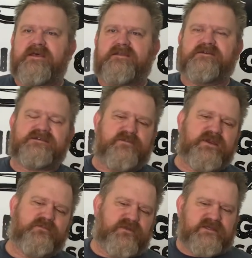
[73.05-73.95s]
There's some
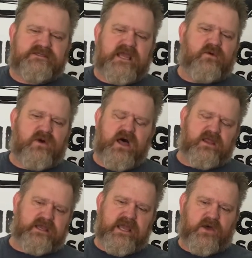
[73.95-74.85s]
people that say,
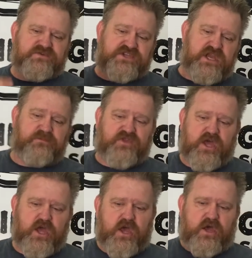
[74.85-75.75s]
well, it helps keep
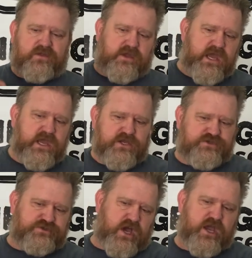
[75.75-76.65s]
the heat
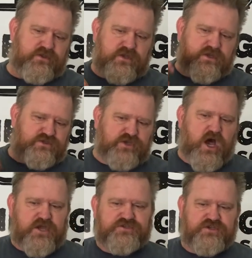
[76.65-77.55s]
inside the
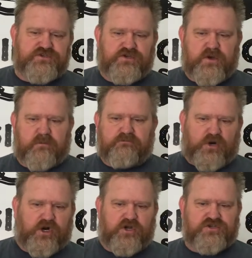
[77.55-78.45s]
exhaust, and so it
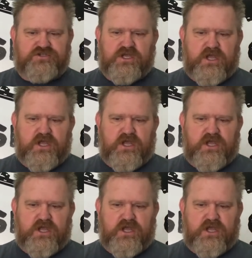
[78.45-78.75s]
burns